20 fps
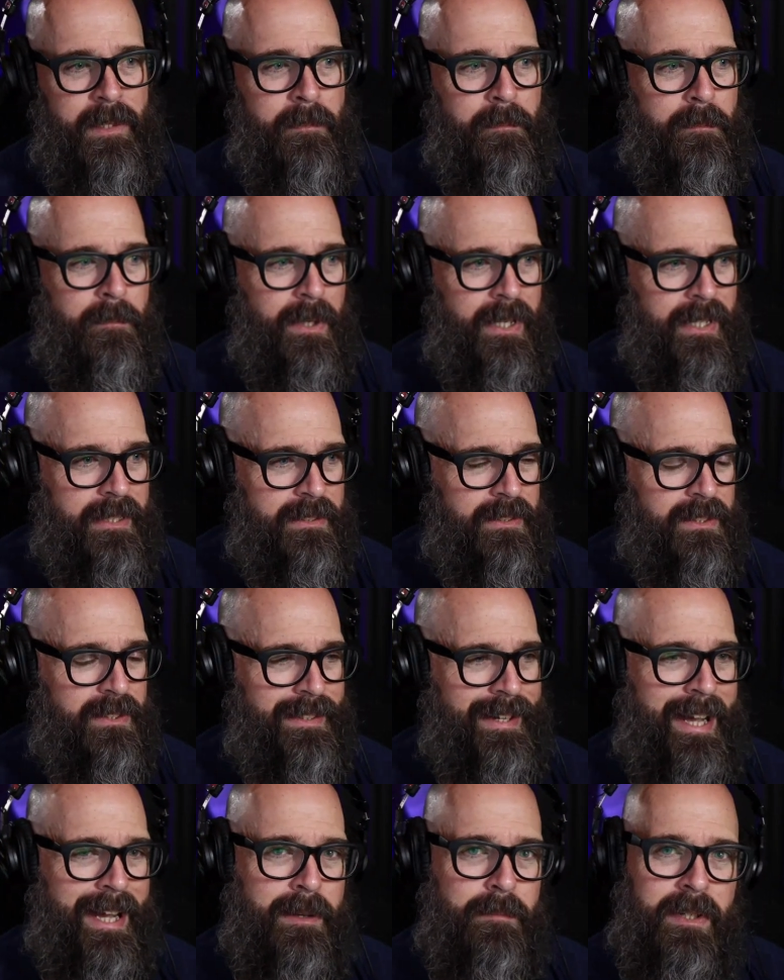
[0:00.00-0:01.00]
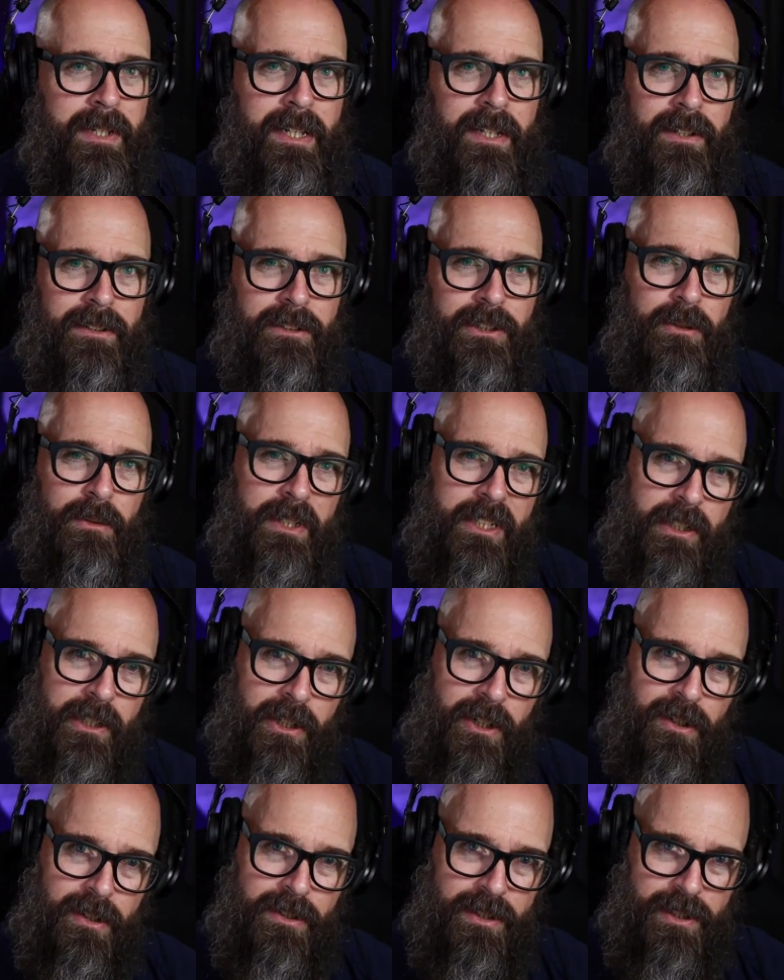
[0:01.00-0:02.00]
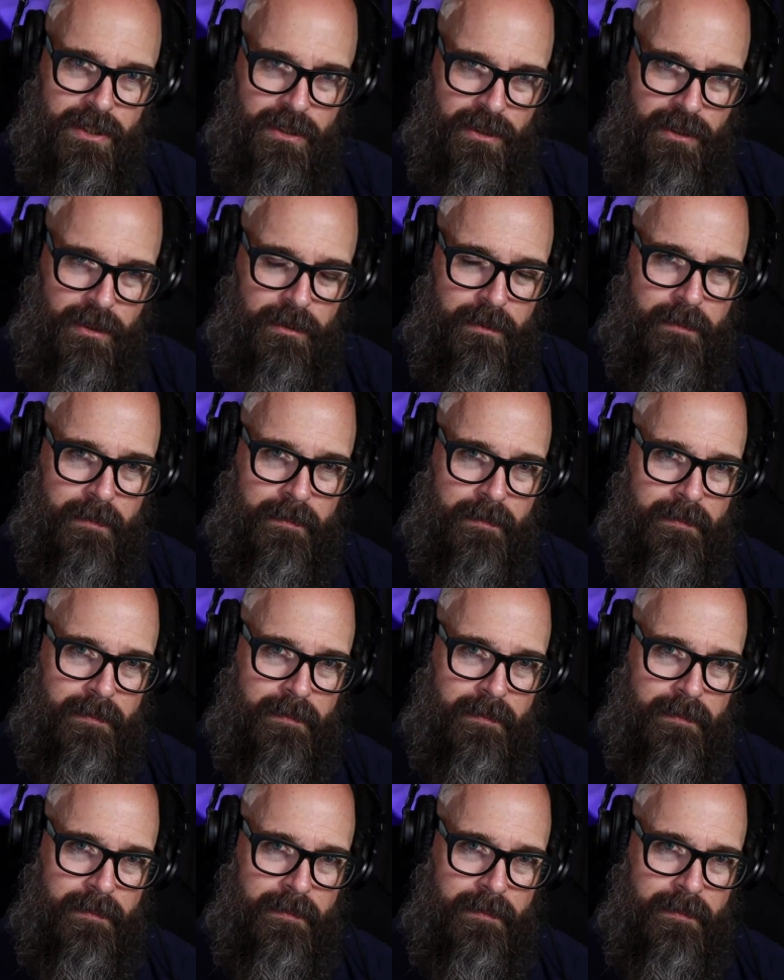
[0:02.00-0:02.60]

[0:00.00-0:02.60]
But I'm here to encourage you